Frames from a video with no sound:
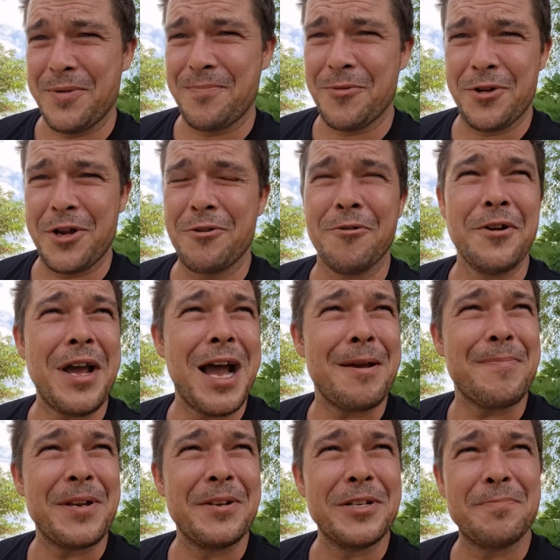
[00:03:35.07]
your
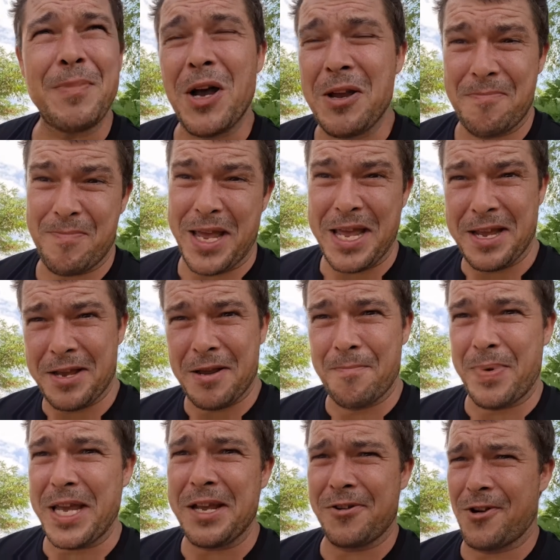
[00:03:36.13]
unhappiness by being at a
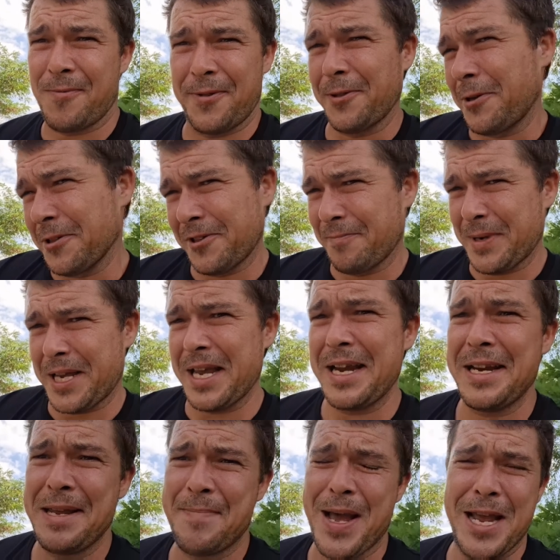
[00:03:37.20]
beach with lots of
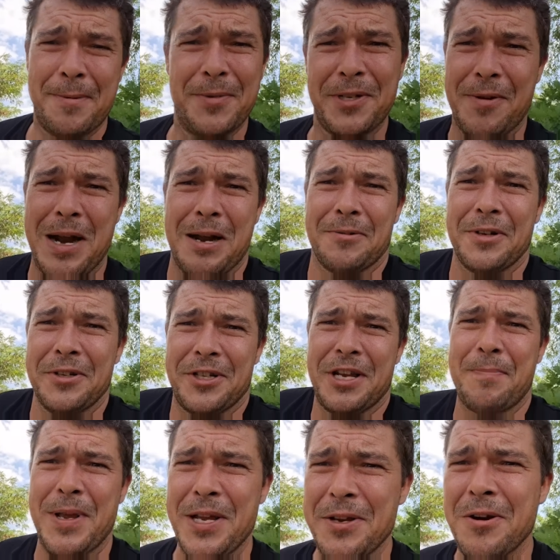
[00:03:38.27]
bikini babes around and
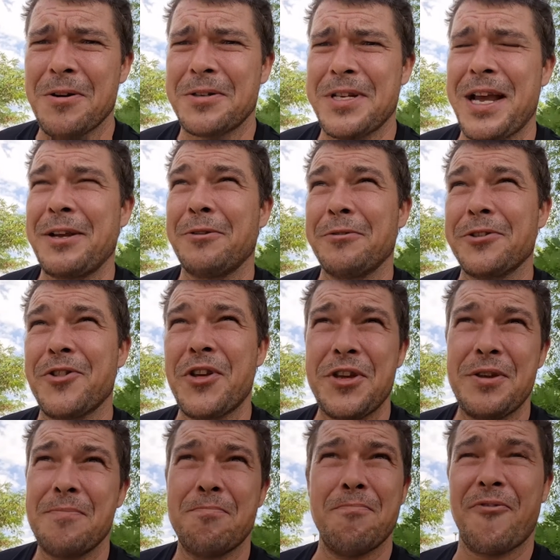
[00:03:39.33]
sipping cocktails that
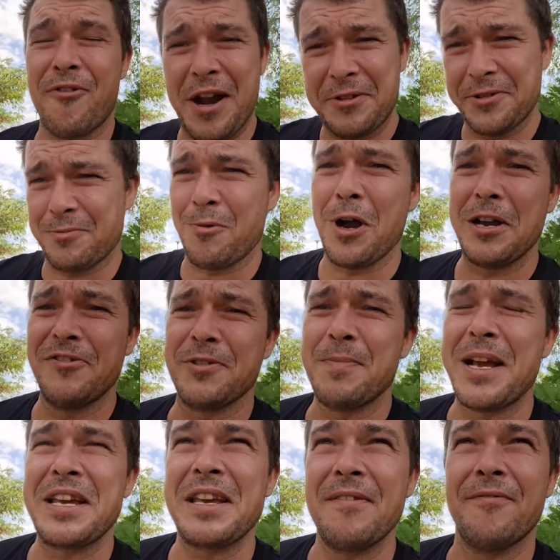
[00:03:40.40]
your friend's wife's
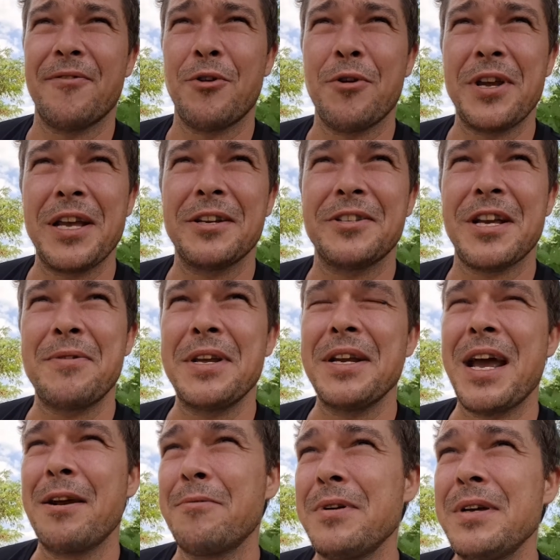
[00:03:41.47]
making for you. So,
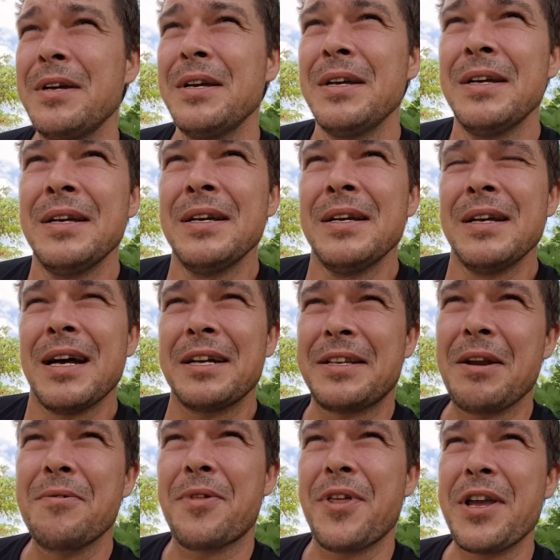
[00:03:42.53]
I
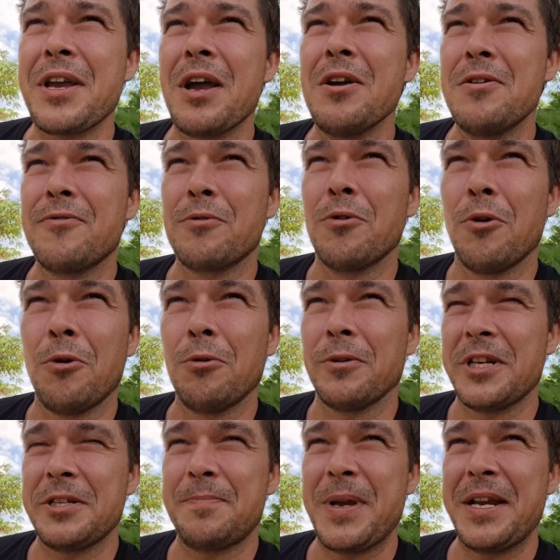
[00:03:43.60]
don't think overall
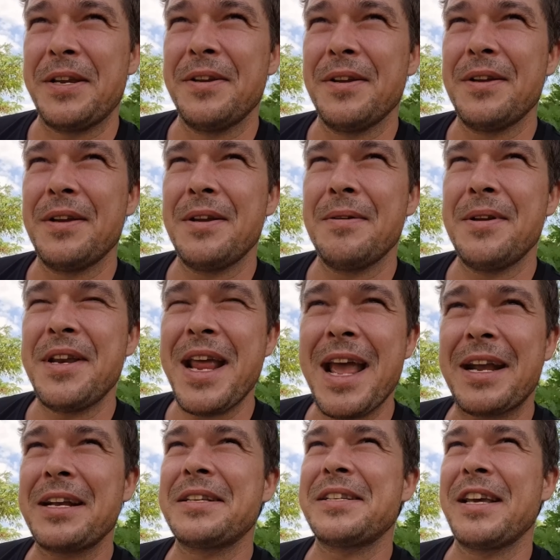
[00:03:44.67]
it's been
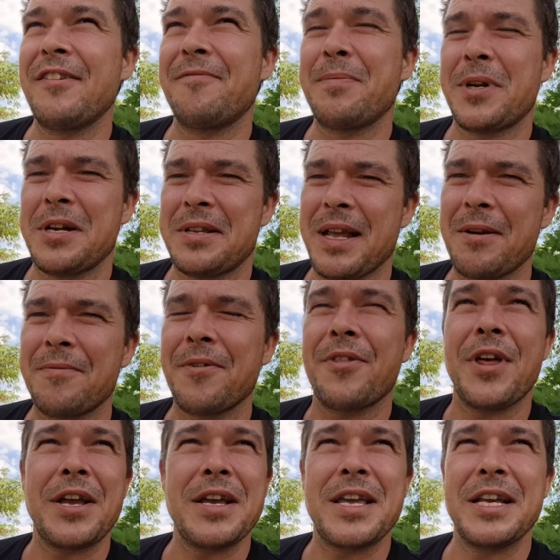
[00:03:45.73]
negative, but I don't
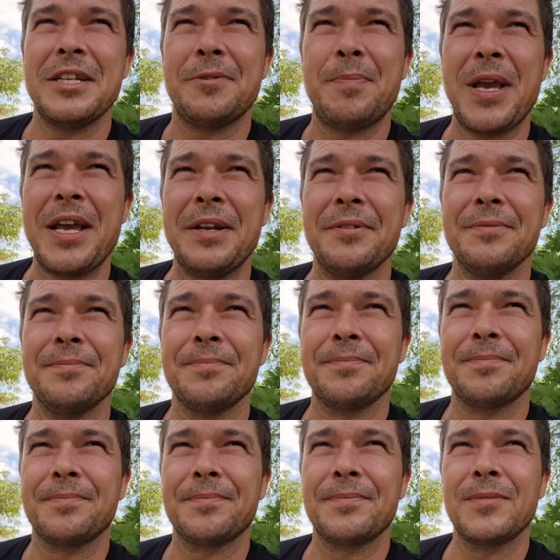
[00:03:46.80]
think it's been
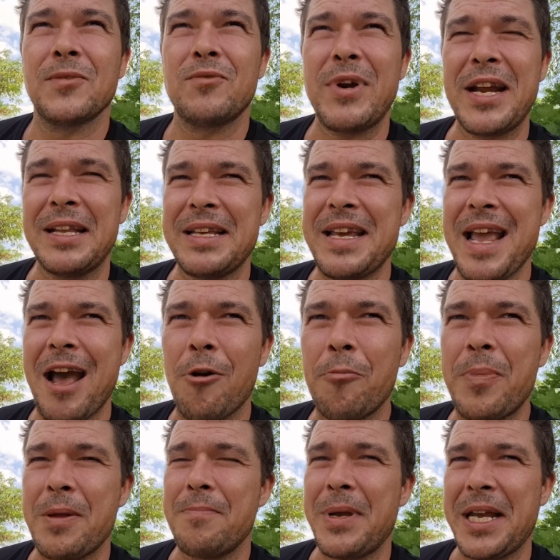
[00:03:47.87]
really
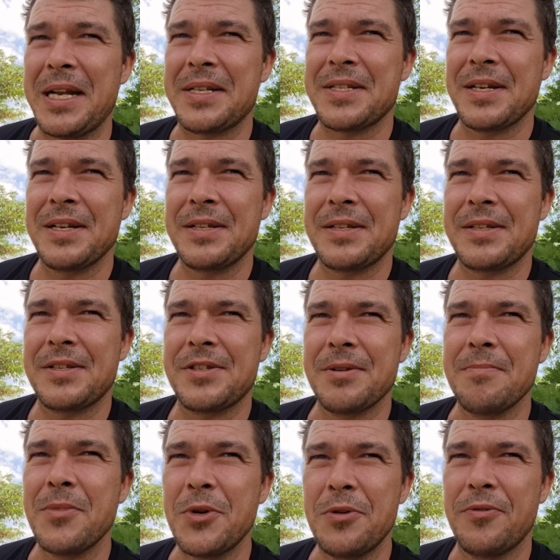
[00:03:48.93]
helping me to
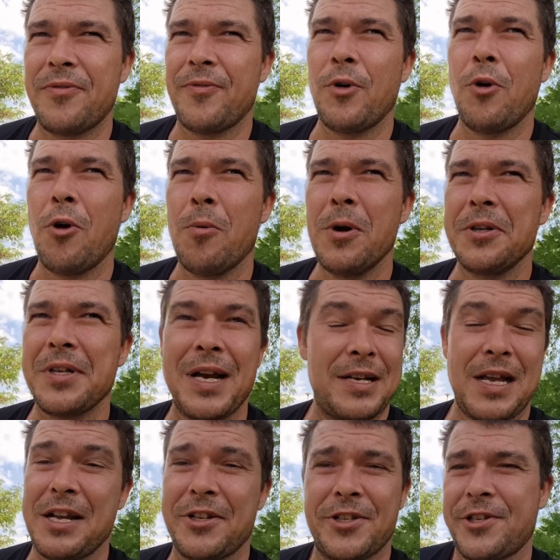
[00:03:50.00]
move forward.
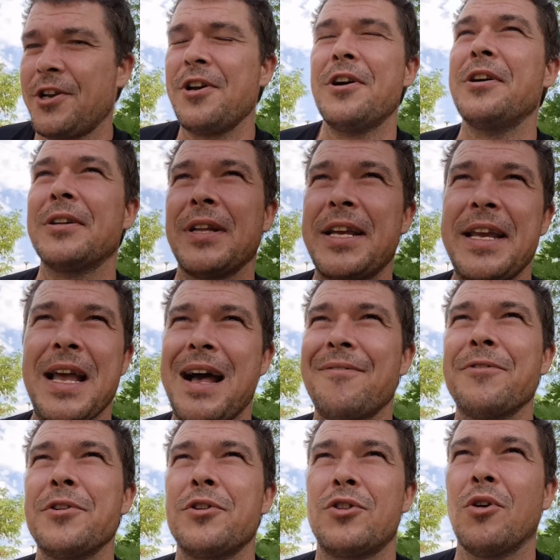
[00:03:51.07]
I certainly
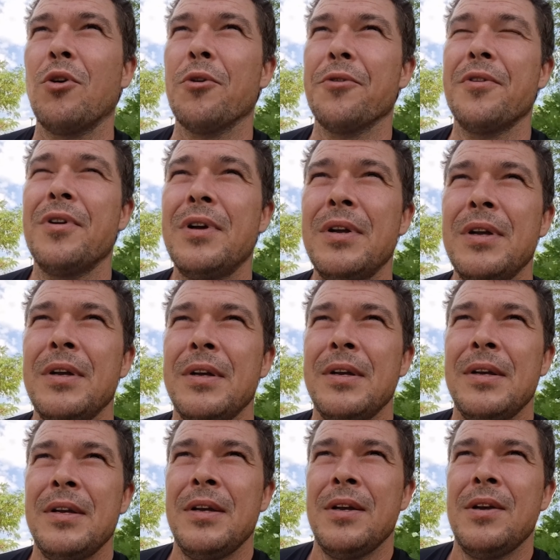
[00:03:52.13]
haven't done
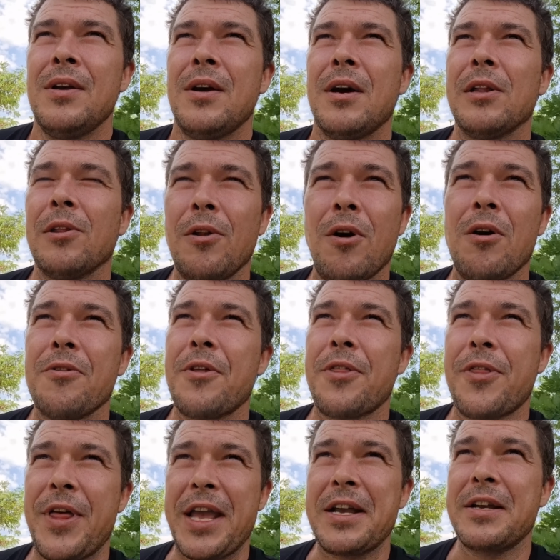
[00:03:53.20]
a lot of the
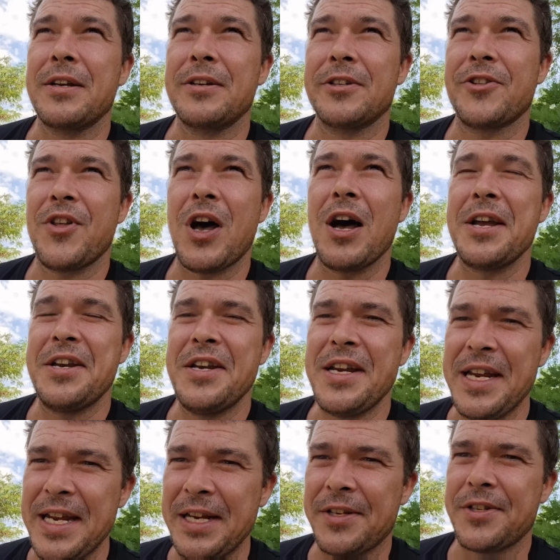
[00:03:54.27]
things that I
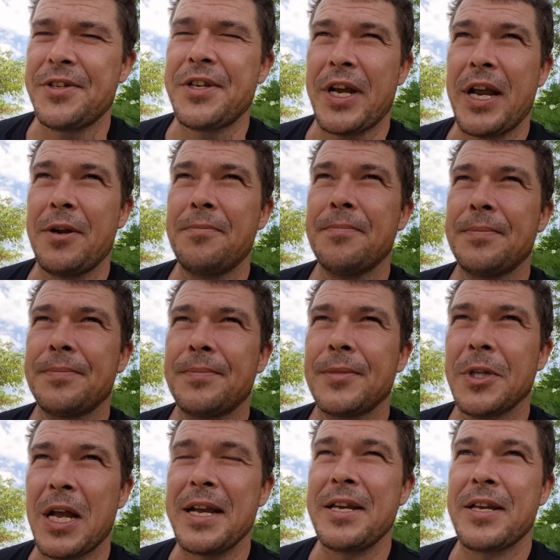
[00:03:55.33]
need to do,
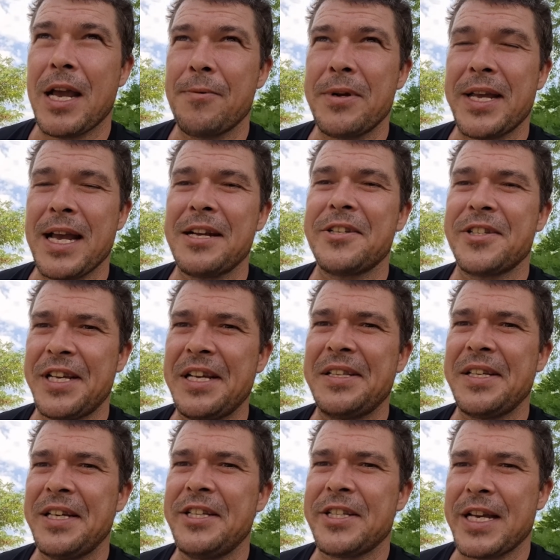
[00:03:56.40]
like go and get a
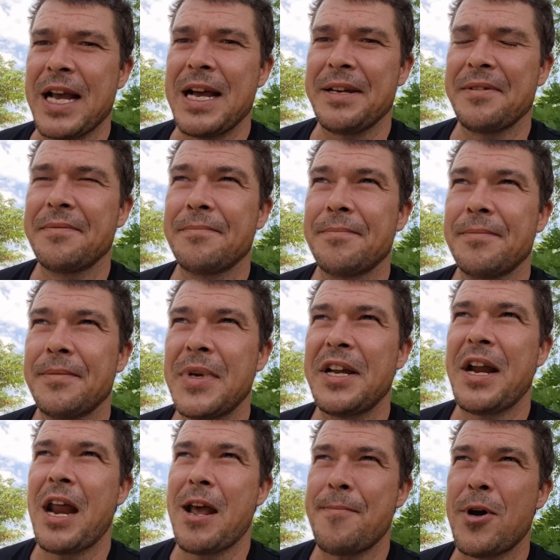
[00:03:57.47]
CT scan, an
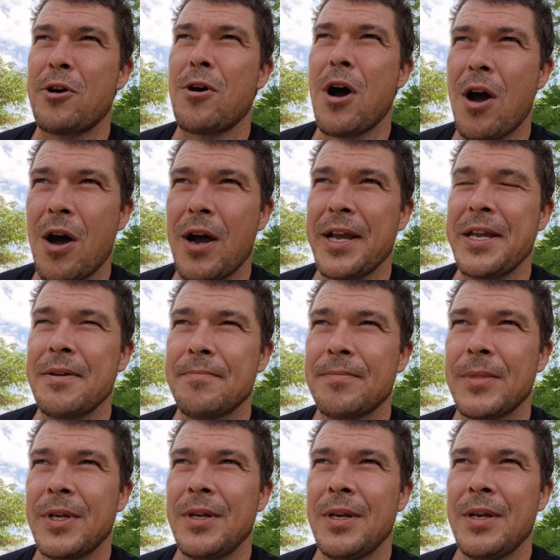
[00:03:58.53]
MRI,
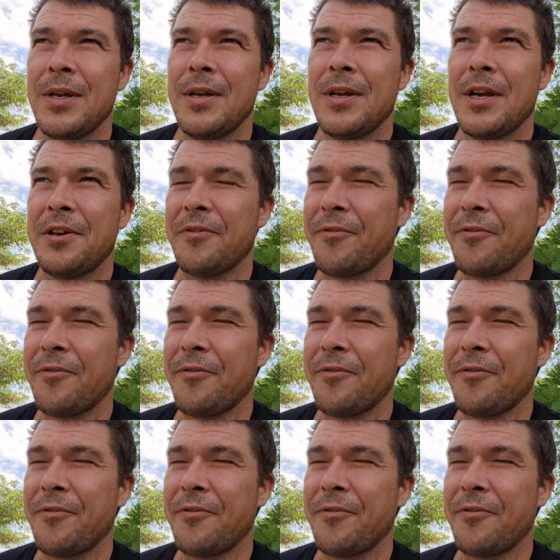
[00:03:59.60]
and a